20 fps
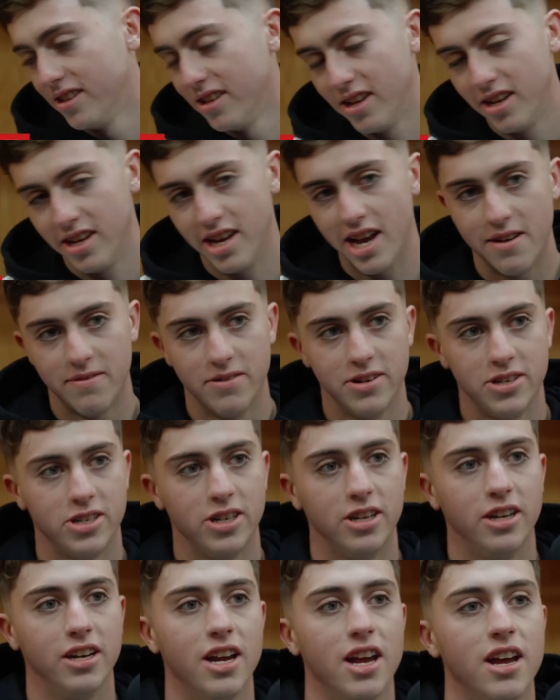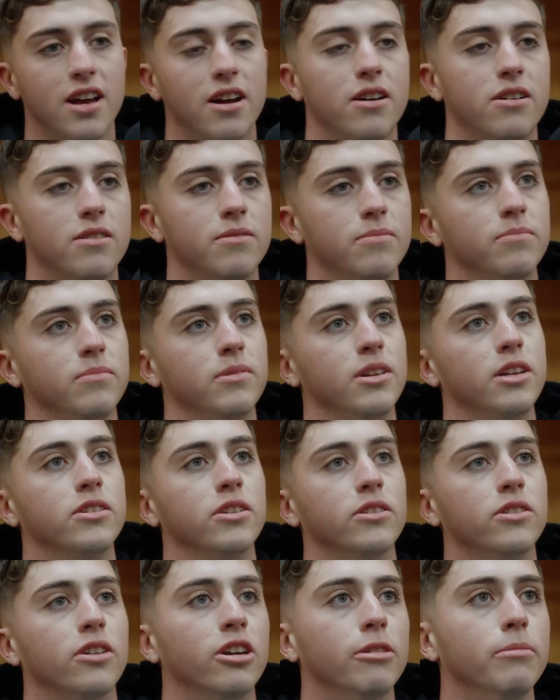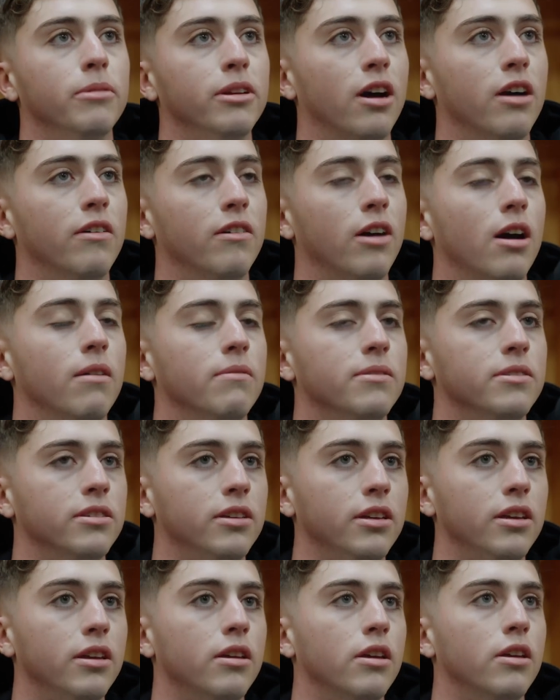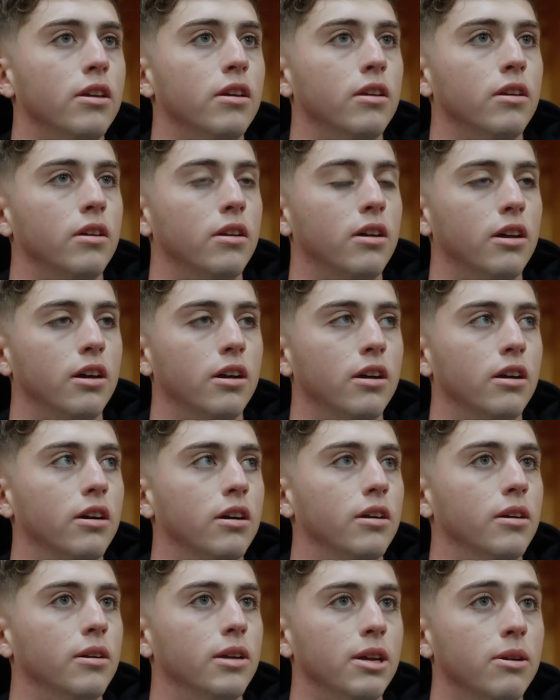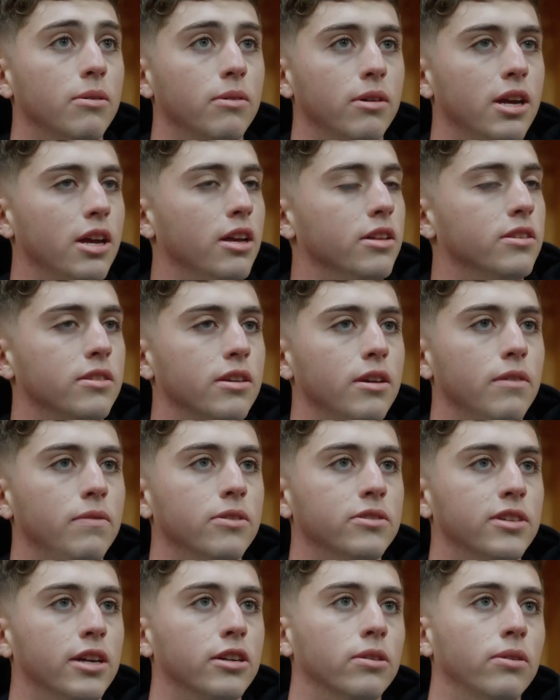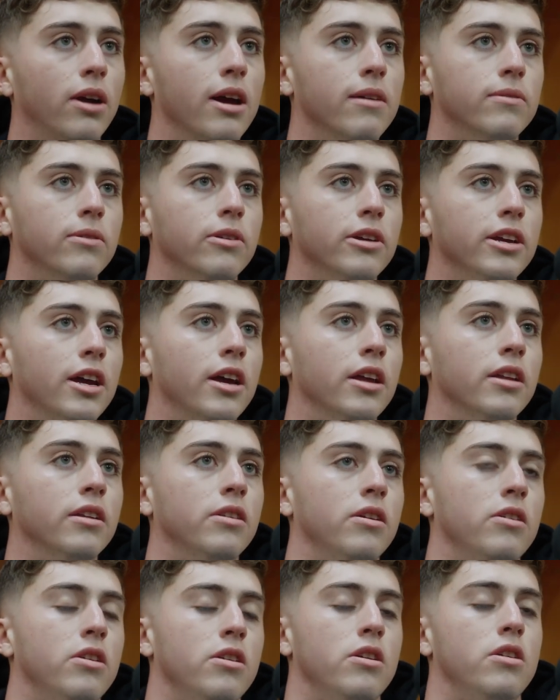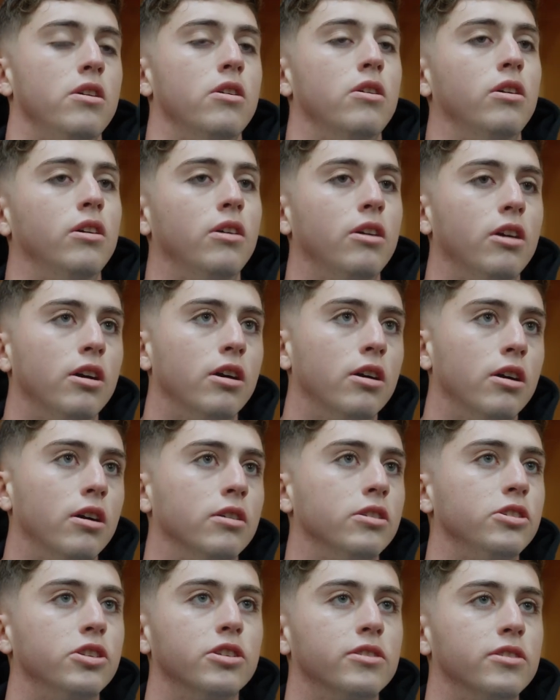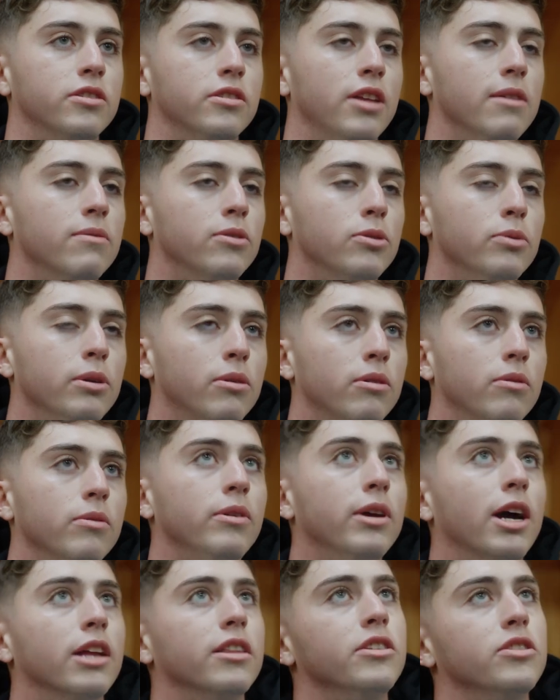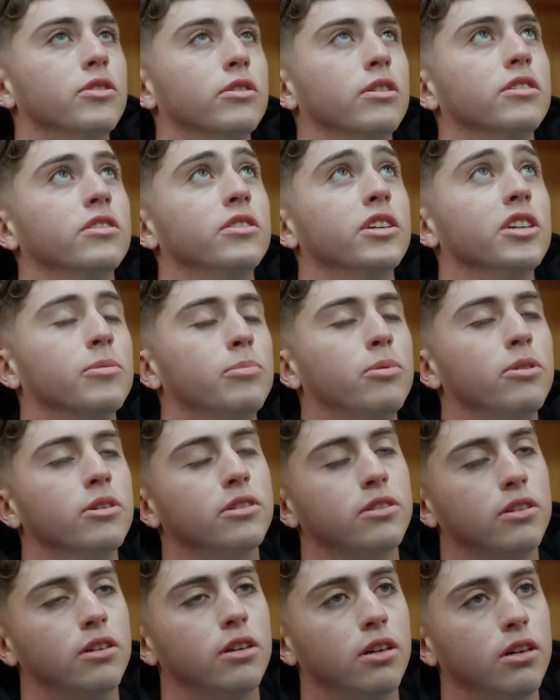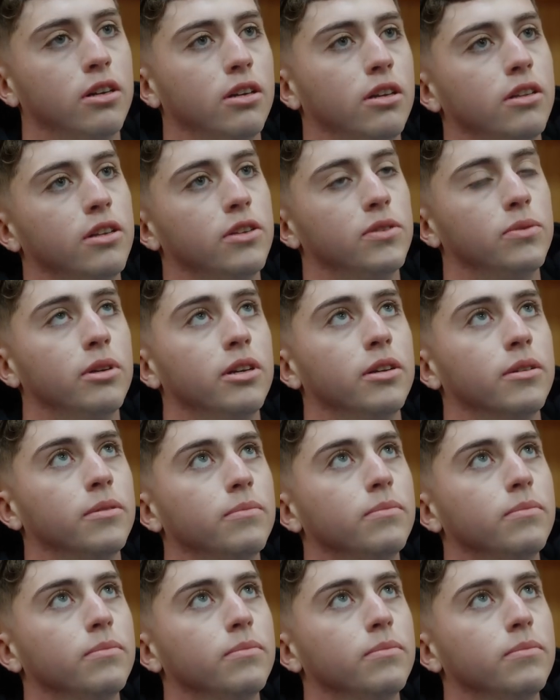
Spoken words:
Yeah, for sure. Yeah, it's a derby, obviously. It feels like a rivalry, and just thankful we got these 6 points this week.